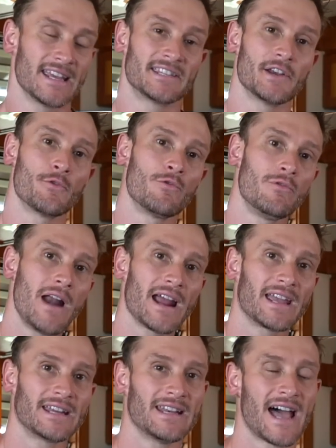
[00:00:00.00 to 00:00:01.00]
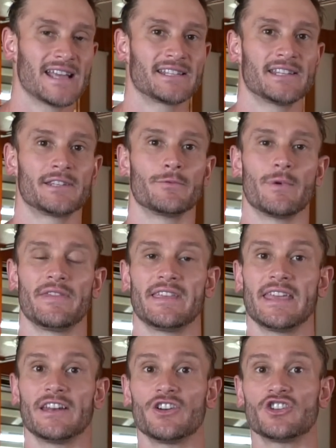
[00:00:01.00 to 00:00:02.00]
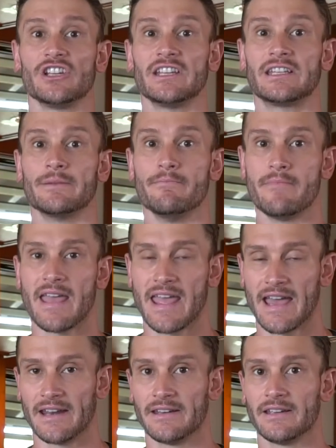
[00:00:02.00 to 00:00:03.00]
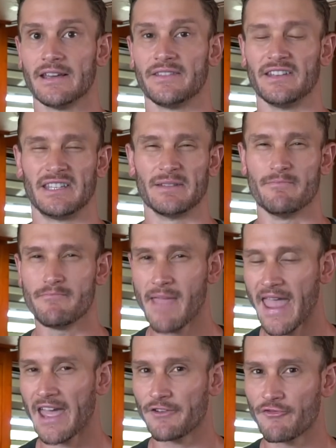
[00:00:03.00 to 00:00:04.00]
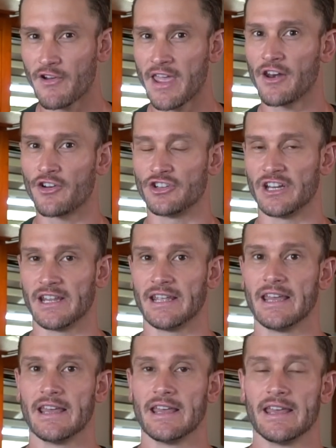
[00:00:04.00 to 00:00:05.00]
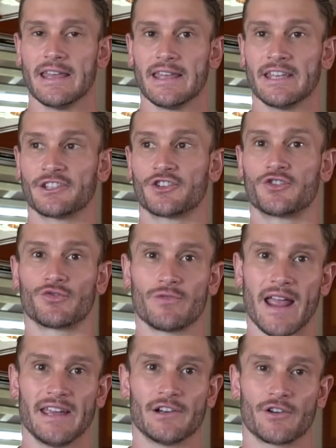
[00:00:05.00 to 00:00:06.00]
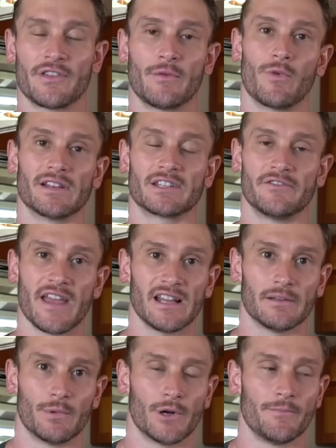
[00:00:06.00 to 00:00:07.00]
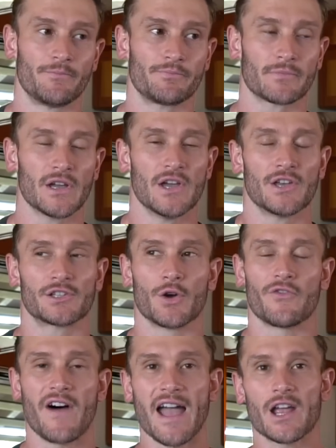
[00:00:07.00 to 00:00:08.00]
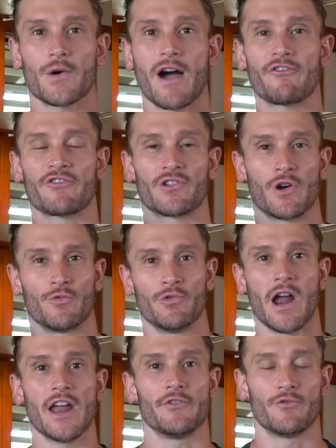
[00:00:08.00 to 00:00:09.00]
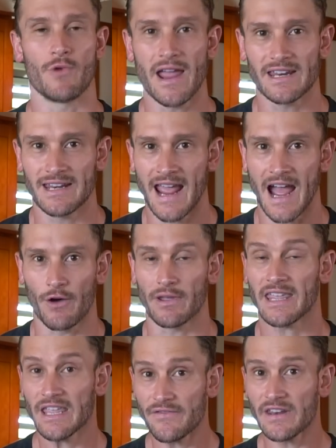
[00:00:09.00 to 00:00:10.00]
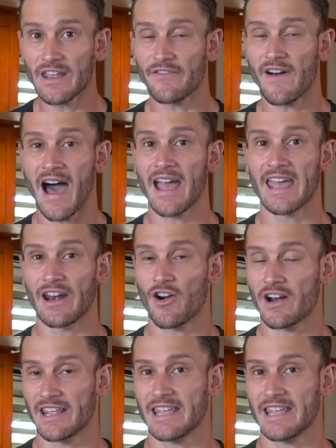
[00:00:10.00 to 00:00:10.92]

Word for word: is it recognizes when the energy demand, the demand for energy is greater than what's available. So if I go out for a run right now, even if I had already